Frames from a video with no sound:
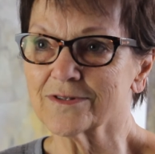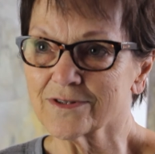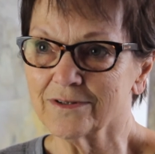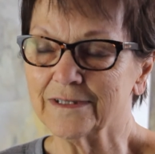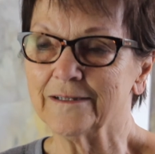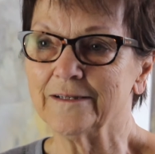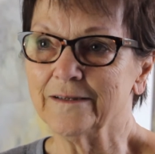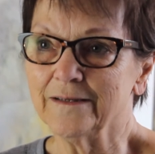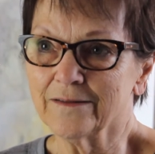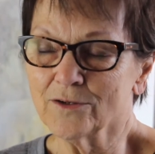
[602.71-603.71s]
so
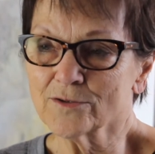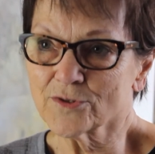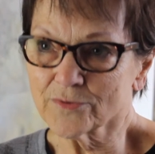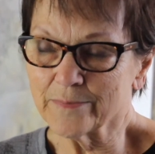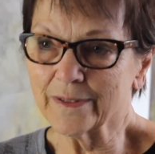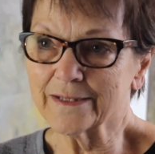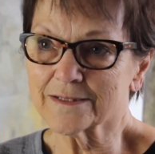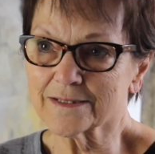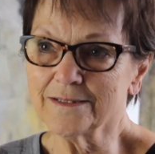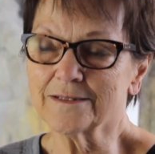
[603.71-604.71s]
those 3
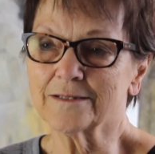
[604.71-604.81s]
places.